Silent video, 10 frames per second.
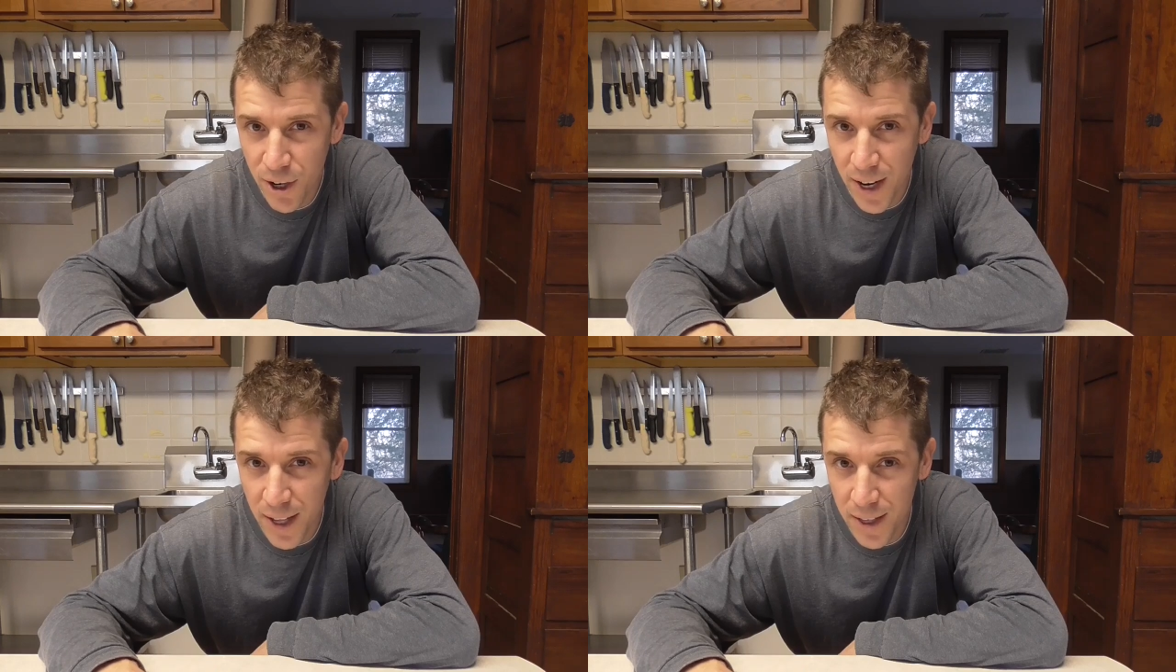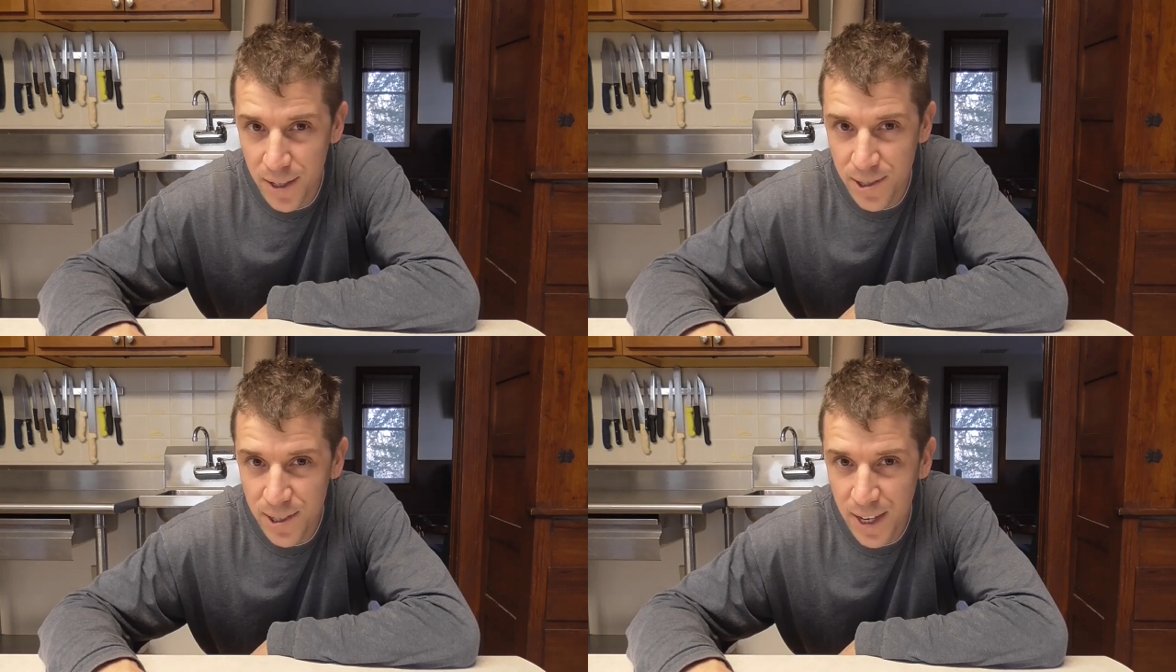in the
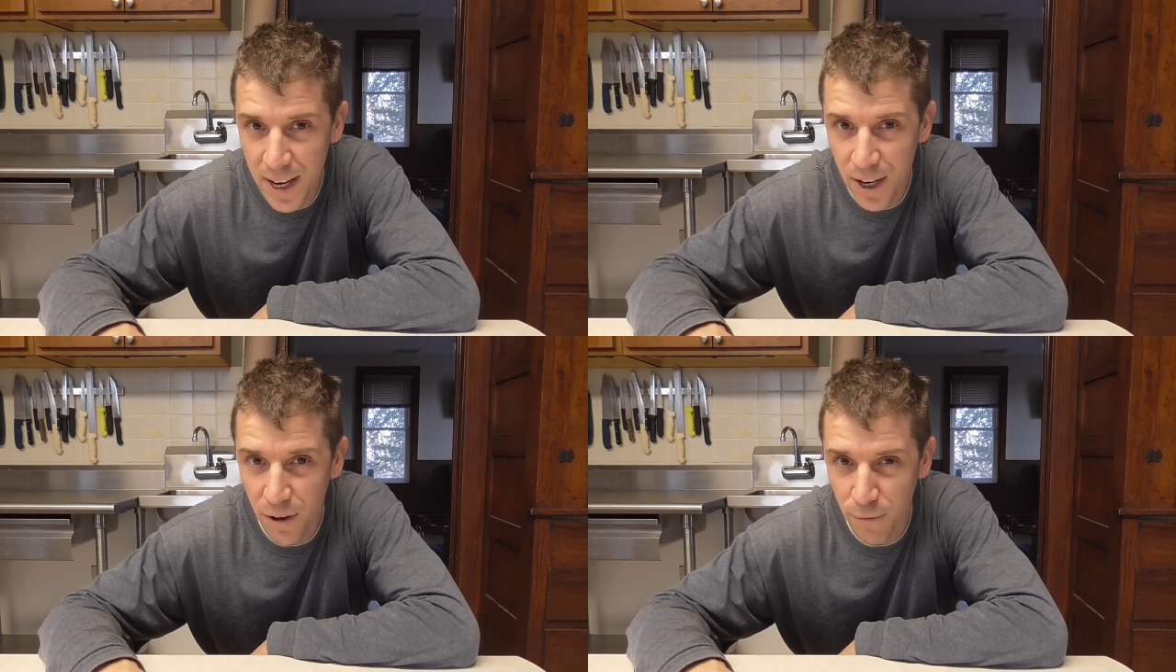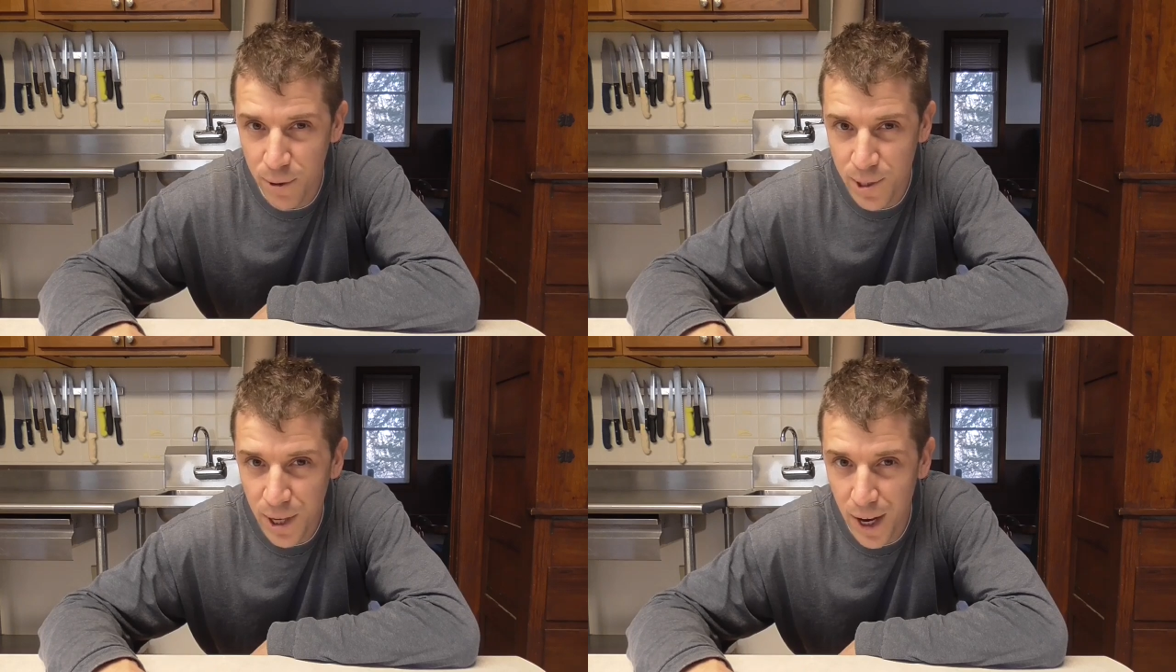state of
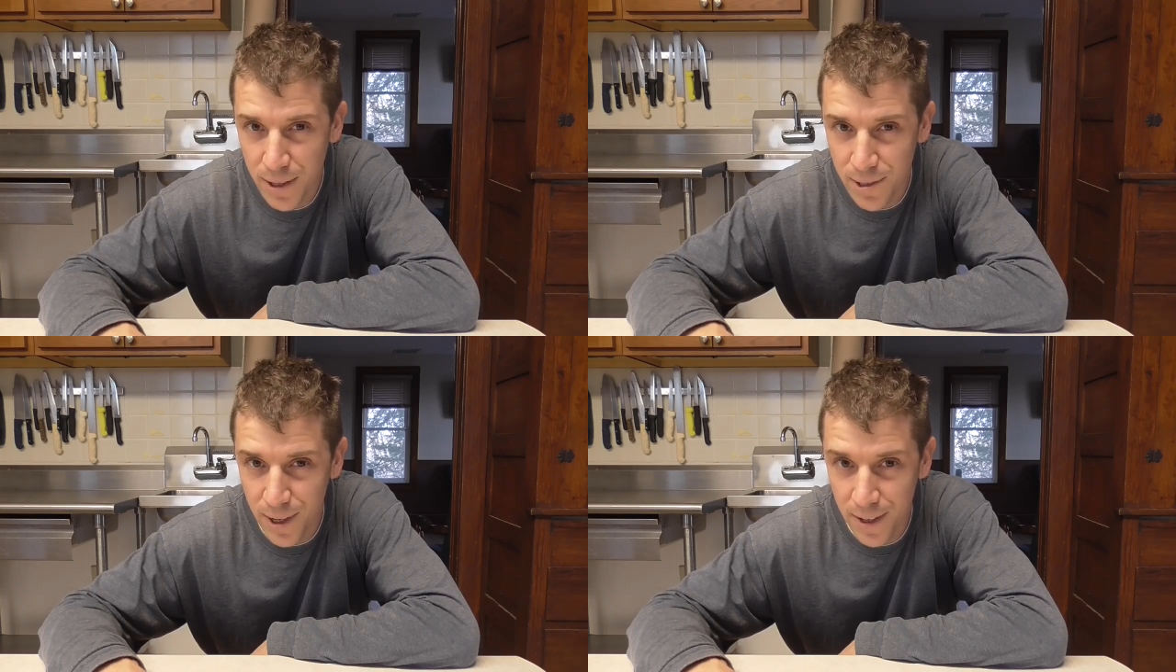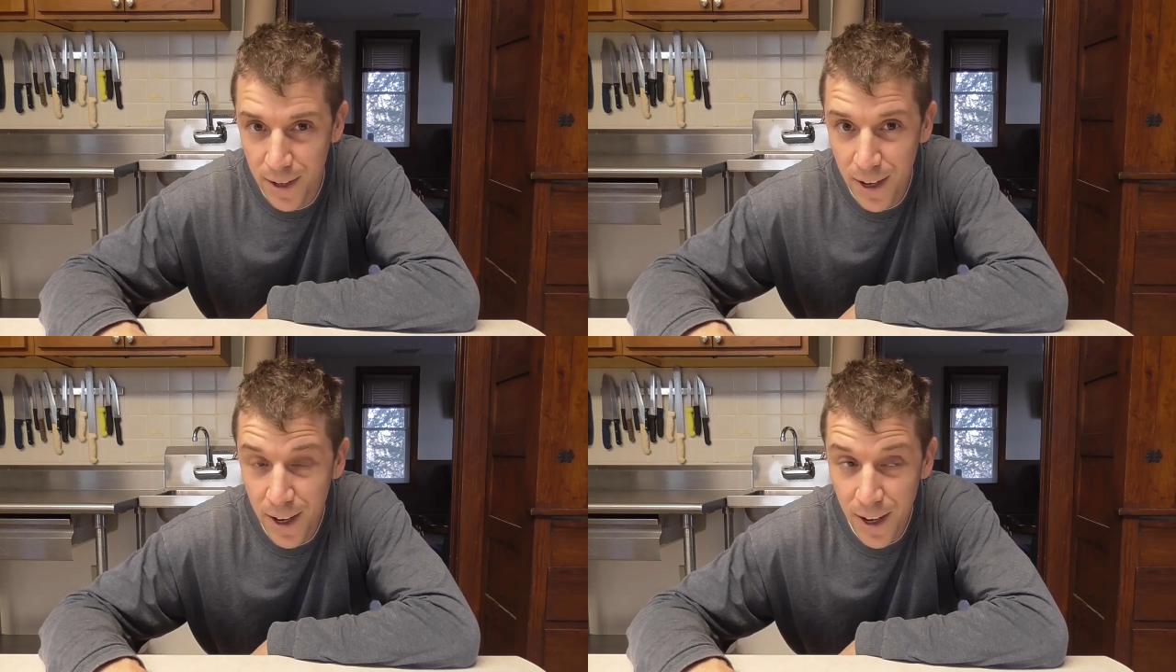Wisconsin.
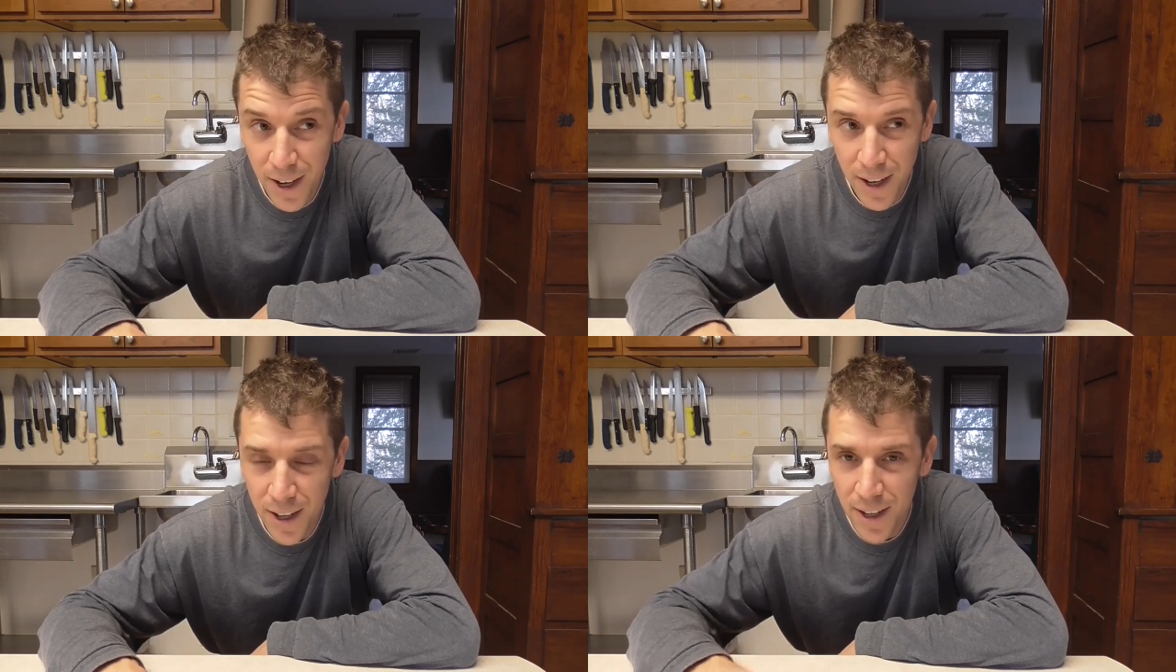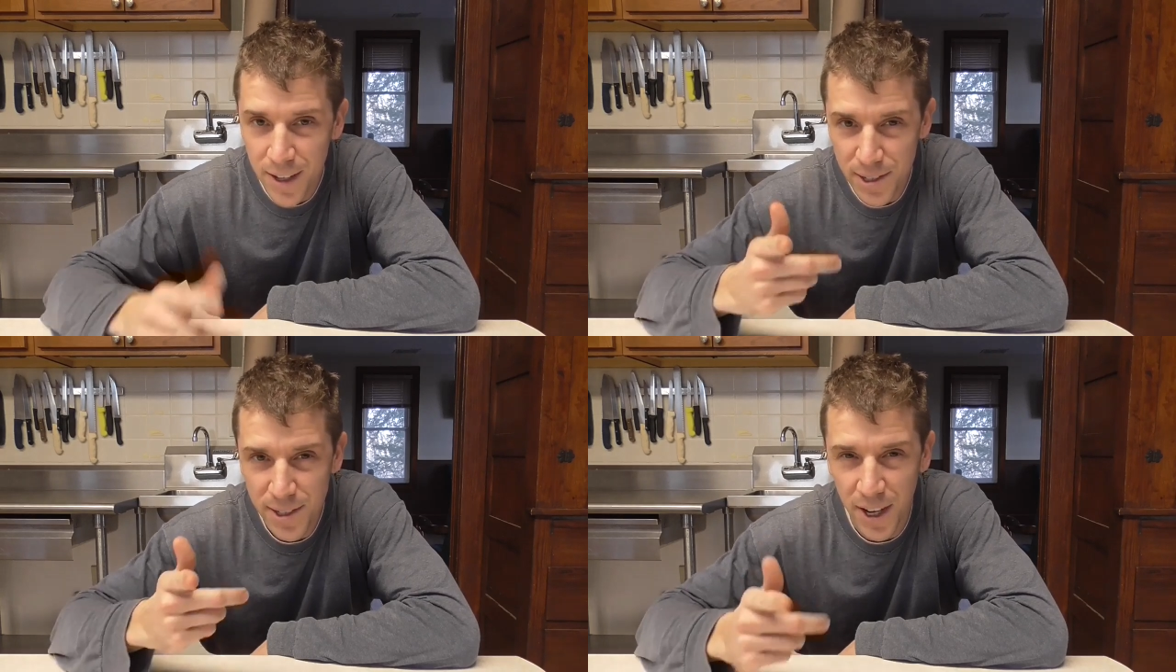
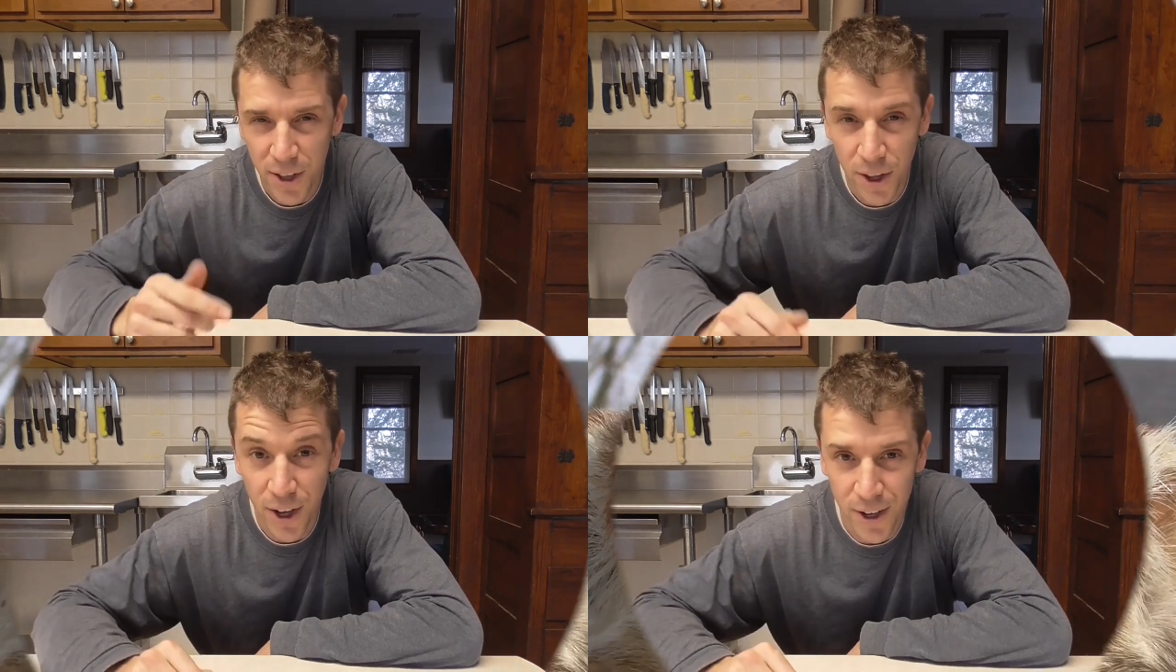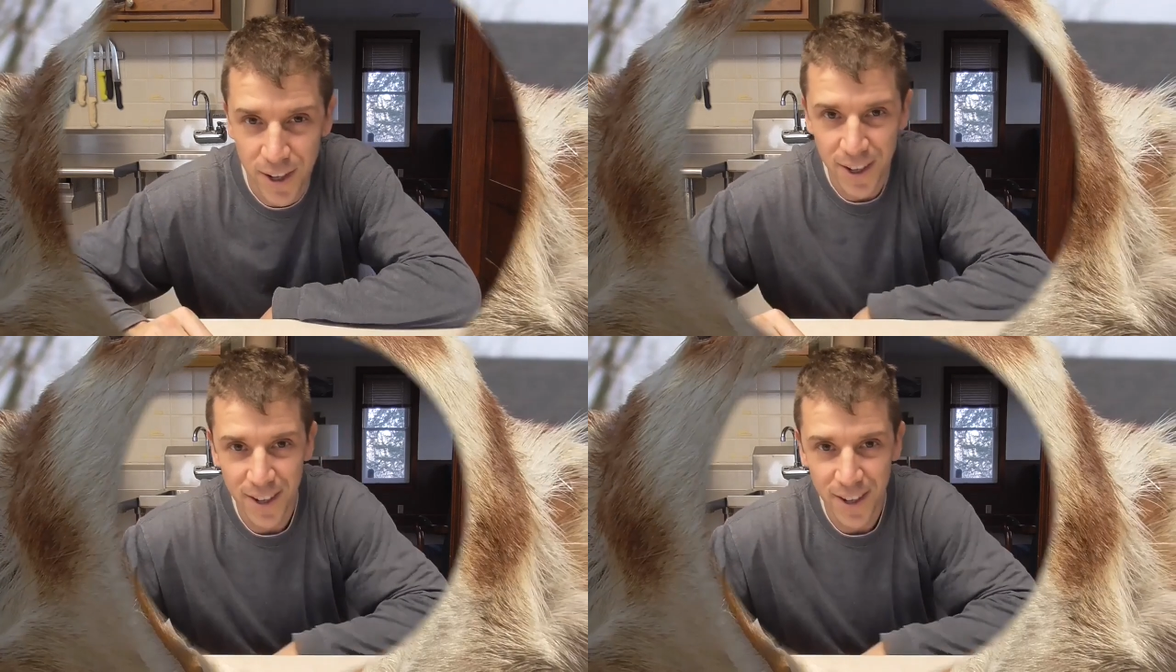Let's take a look.